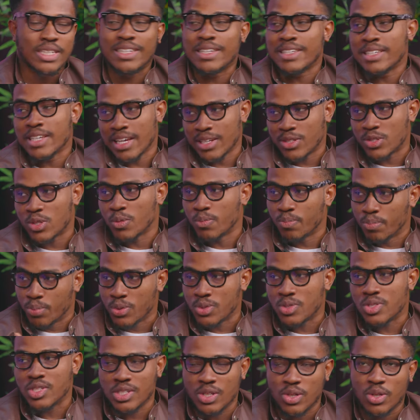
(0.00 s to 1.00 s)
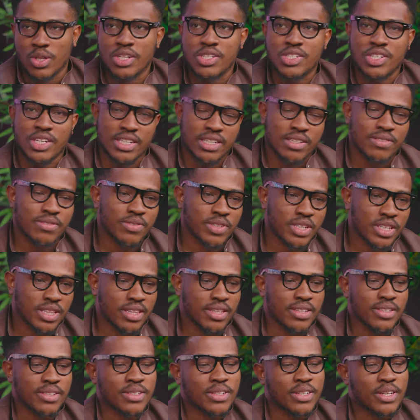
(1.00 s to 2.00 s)
the knowledge and
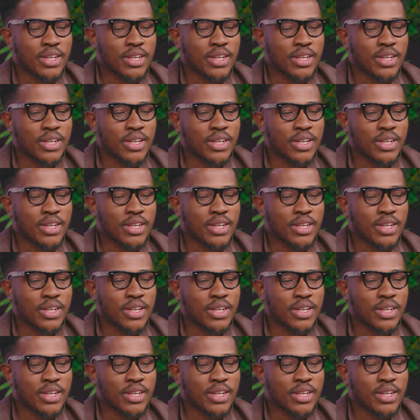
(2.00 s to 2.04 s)
everything.